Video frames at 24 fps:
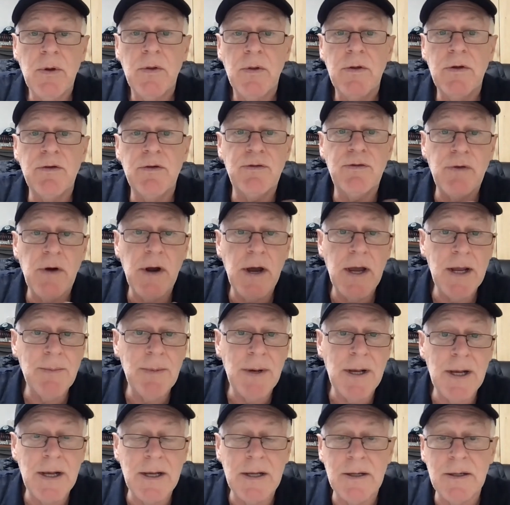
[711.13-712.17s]
the Australian
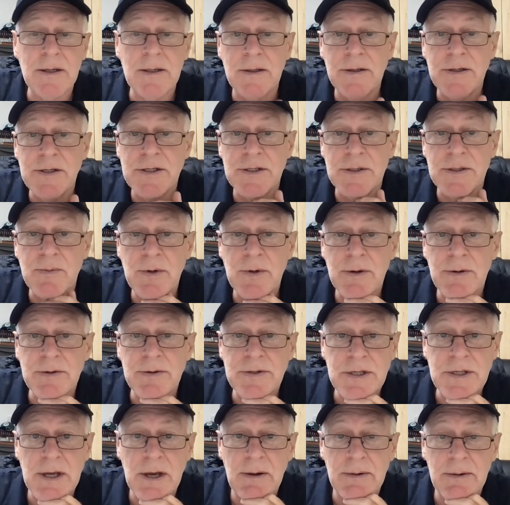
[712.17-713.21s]
market, at least, and where
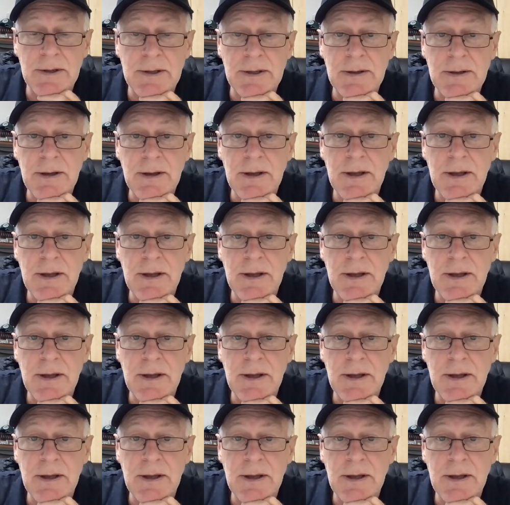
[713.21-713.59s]
it's going,